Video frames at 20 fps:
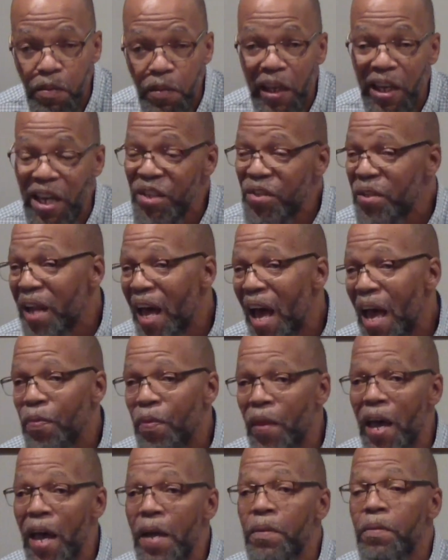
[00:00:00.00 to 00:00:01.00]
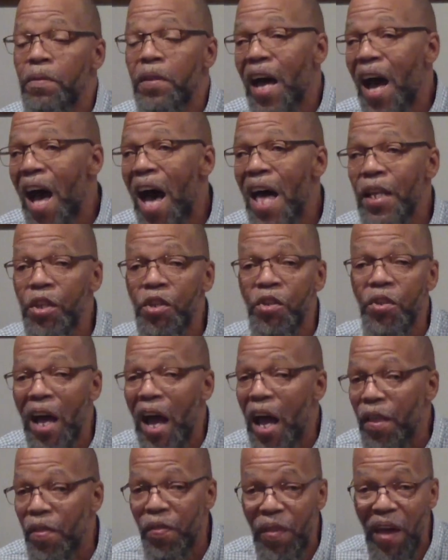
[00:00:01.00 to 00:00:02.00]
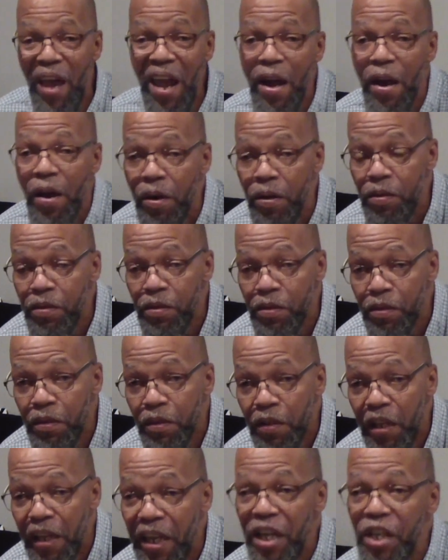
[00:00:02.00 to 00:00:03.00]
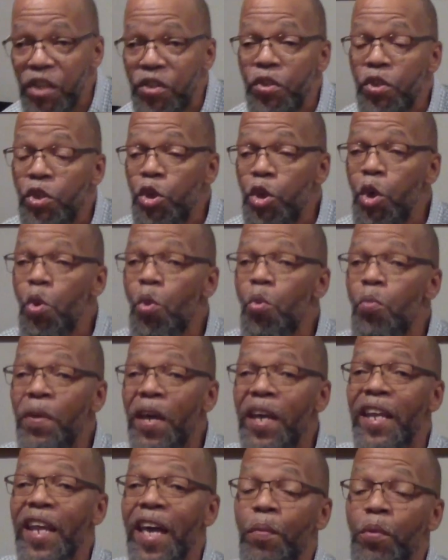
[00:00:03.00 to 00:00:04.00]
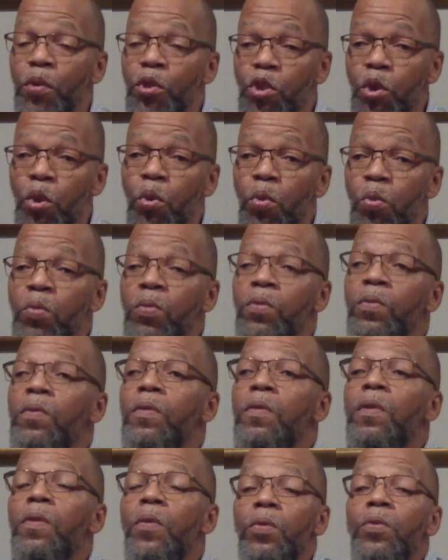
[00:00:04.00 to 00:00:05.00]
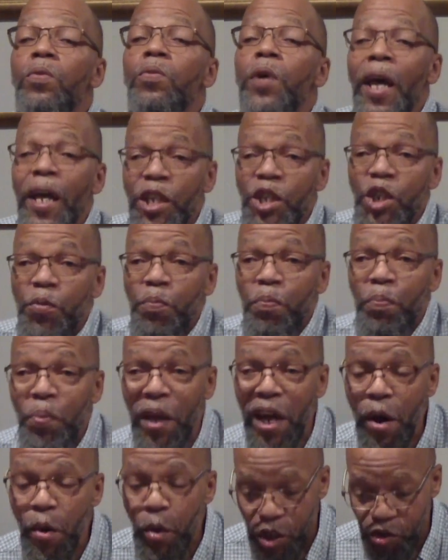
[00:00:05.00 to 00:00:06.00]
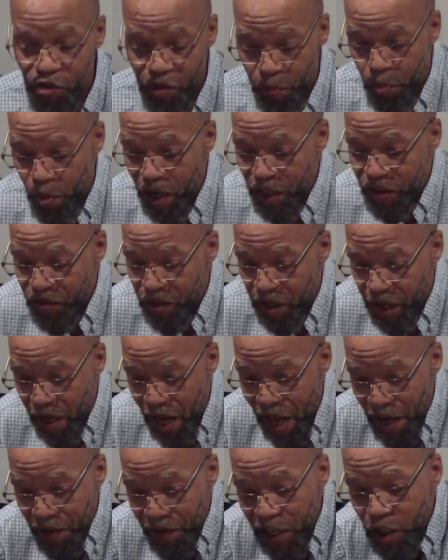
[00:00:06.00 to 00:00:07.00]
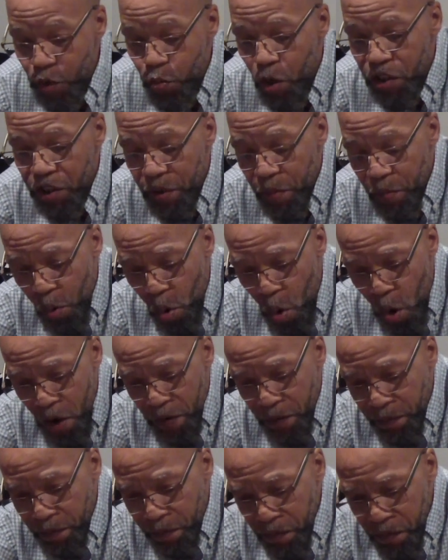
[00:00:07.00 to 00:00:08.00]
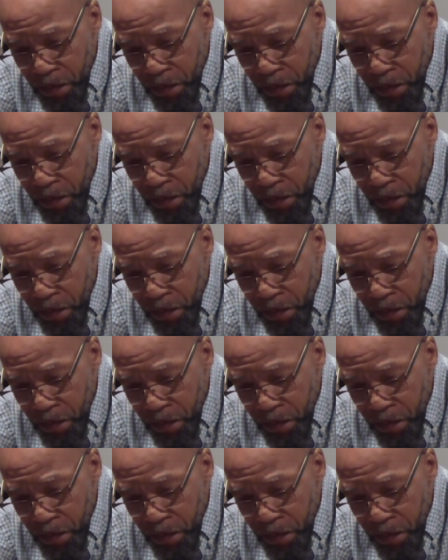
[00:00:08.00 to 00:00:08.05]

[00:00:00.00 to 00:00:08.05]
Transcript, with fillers: It's not that God is not there. It's you being able to experience the presence of God. That's what's important.